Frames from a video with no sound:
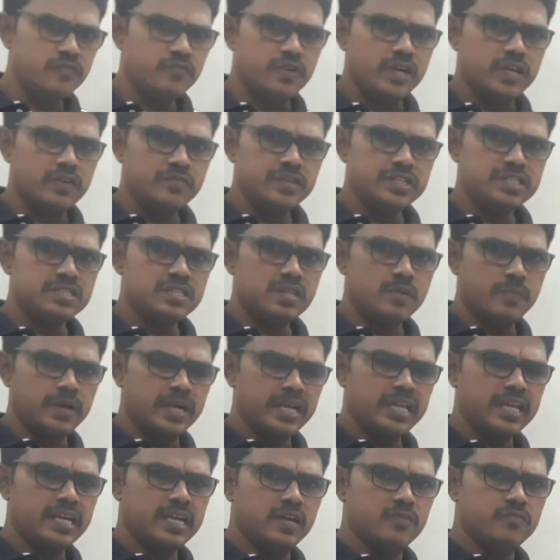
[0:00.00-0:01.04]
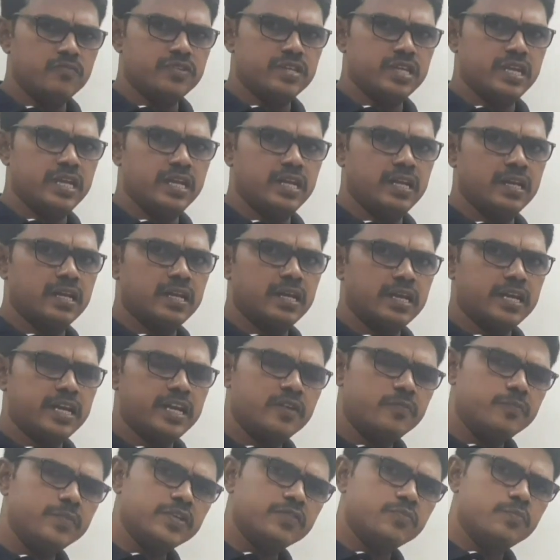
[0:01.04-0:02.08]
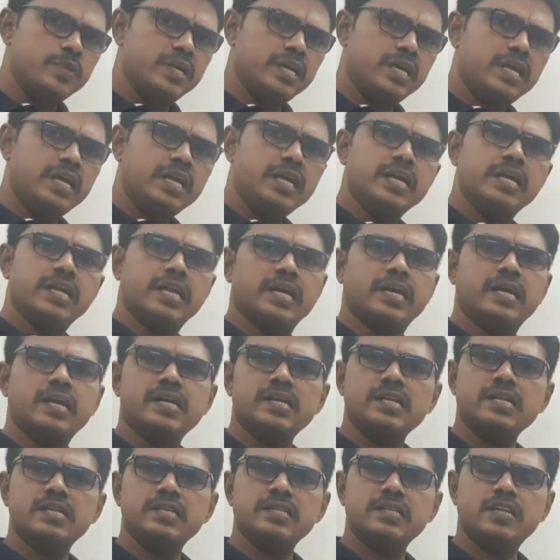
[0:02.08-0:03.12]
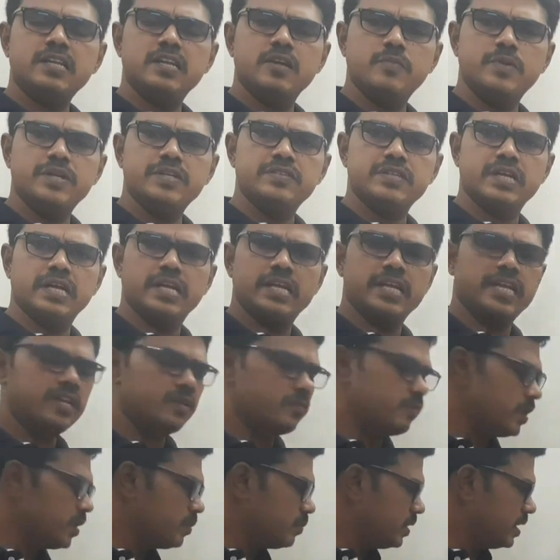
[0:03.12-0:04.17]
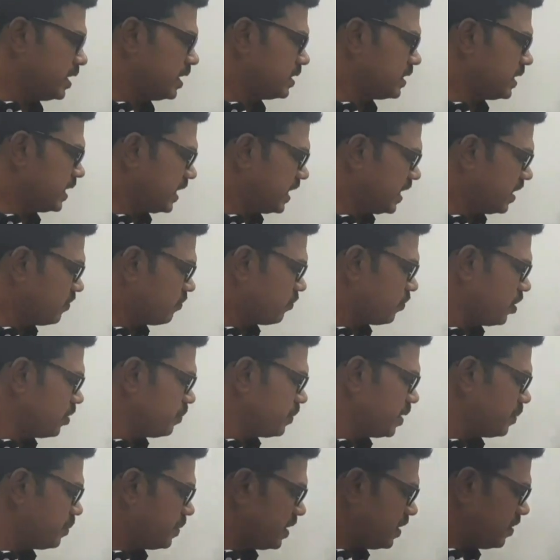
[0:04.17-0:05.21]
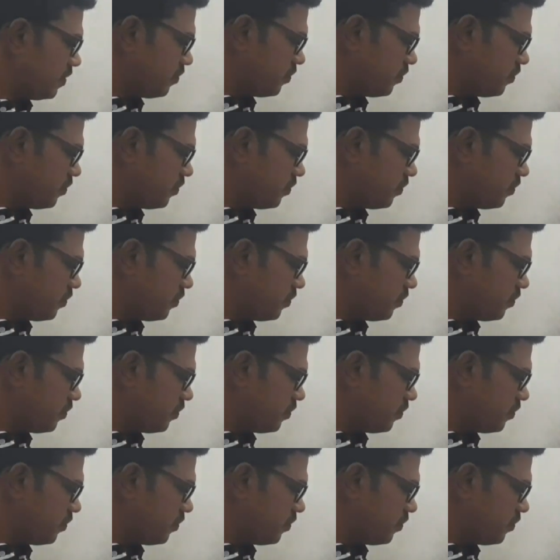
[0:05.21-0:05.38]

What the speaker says: for which the money comes in, it must be recorded in the debit side. It may be, the inflow may be